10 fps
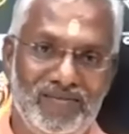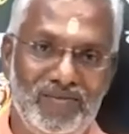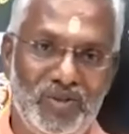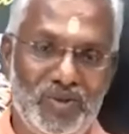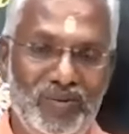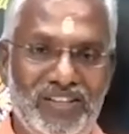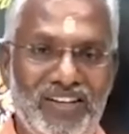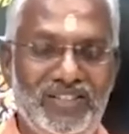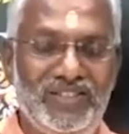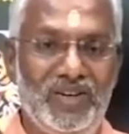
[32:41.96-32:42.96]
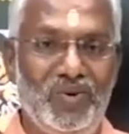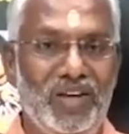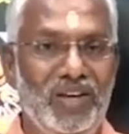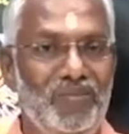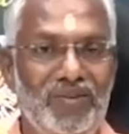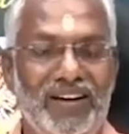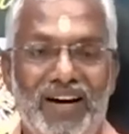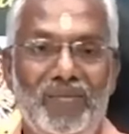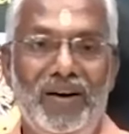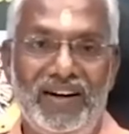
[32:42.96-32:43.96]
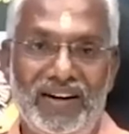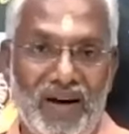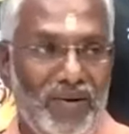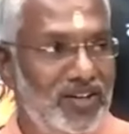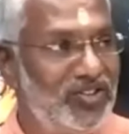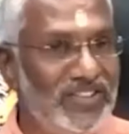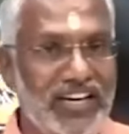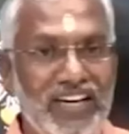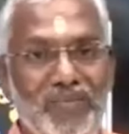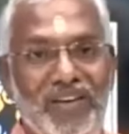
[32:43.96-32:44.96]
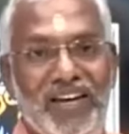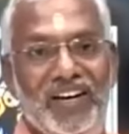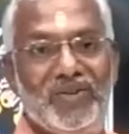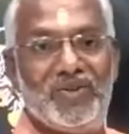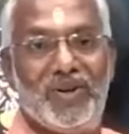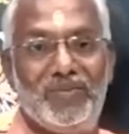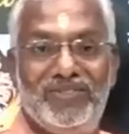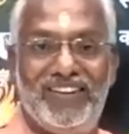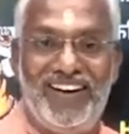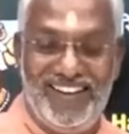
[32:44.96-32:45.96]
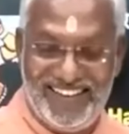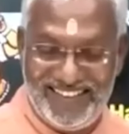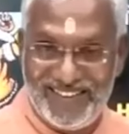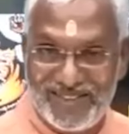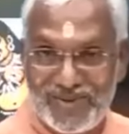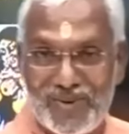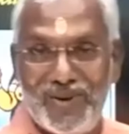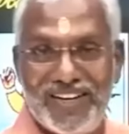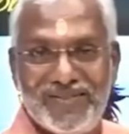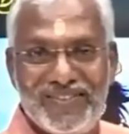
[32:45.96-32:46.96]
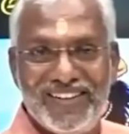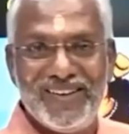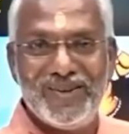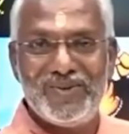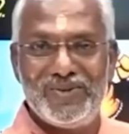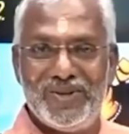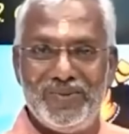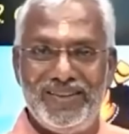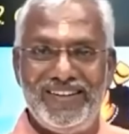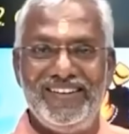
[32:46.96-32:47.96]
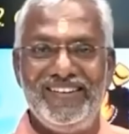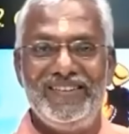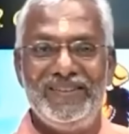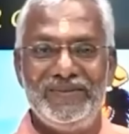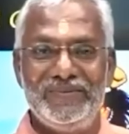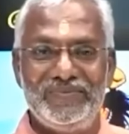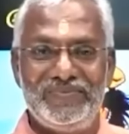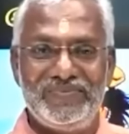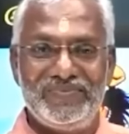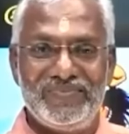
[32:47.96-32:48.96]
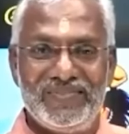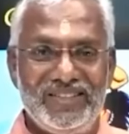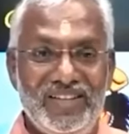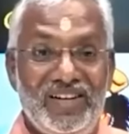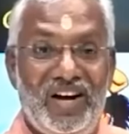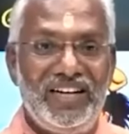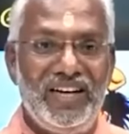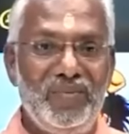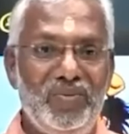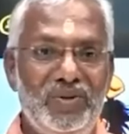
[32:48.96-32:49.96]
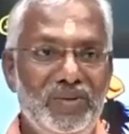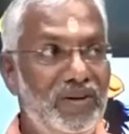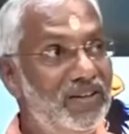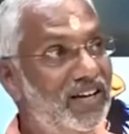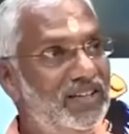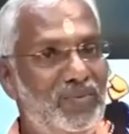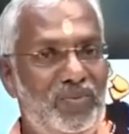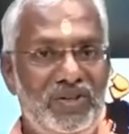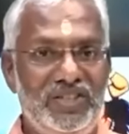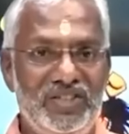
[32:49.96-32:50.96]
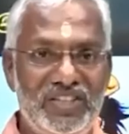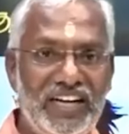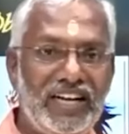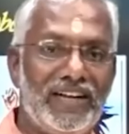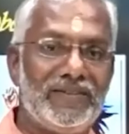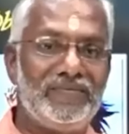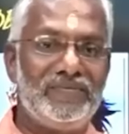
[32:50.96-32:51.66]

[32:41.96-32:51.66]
Vishwamitra is not going Rama. Rama is running behind Vishwamitra. This is the glory of Vishwamitra. He's not ordinary Purusha. Maryada Purusha is running.